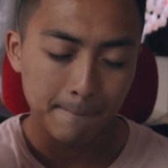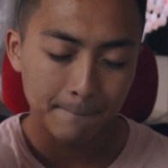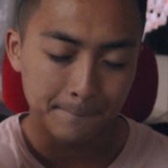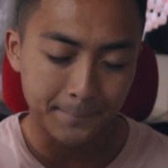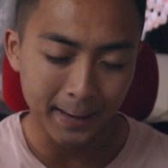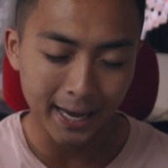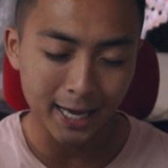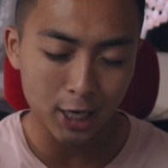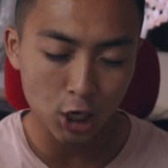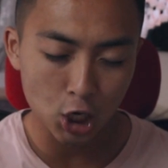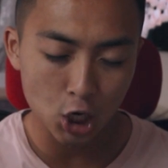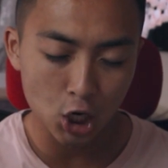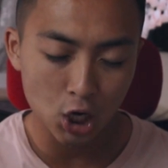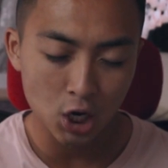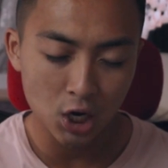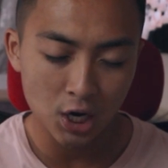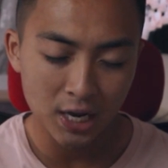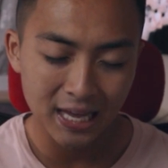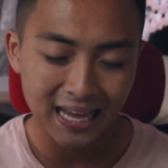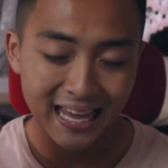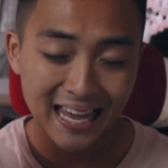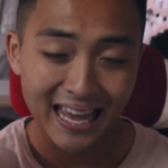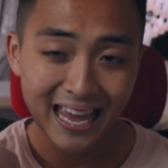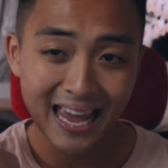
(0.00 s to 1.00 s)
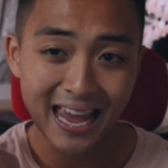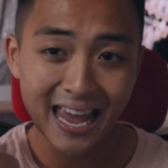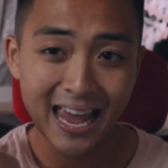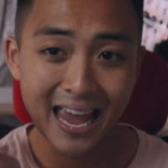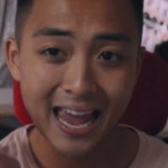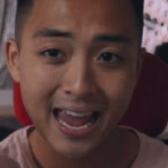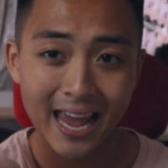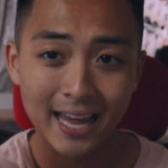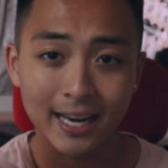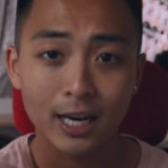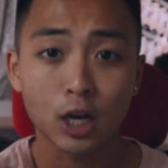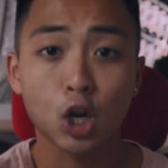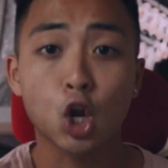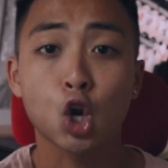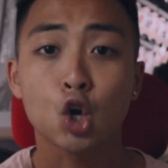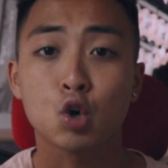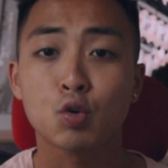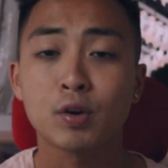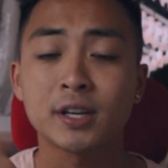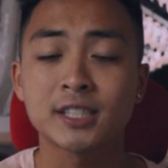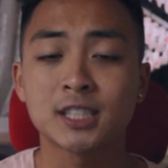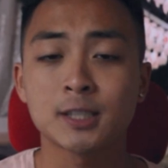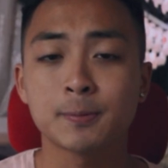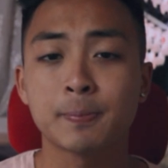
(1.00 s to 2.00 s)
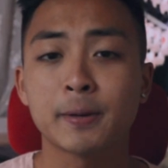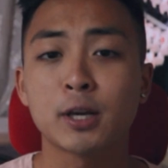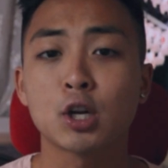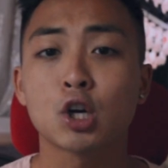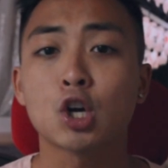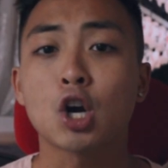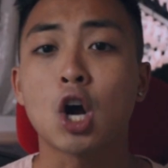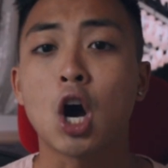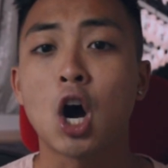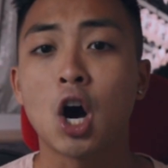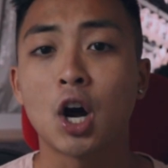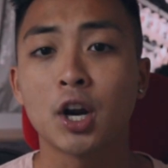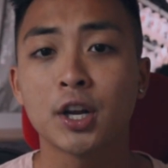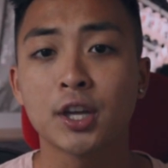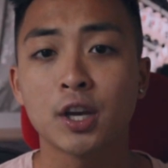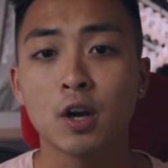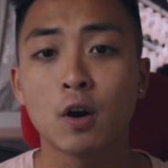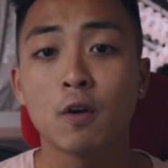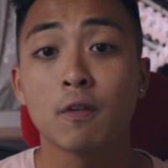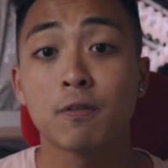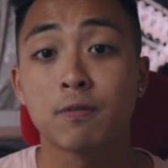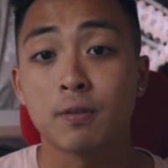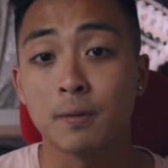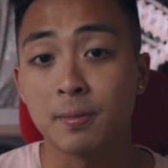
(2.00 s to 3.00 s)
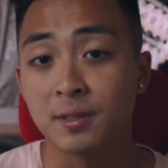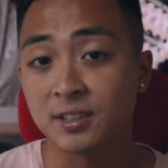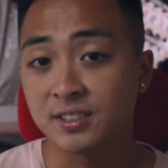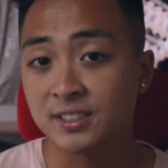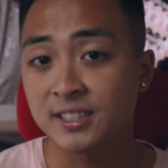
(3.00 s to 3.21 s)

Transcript: Better and crispier audio from the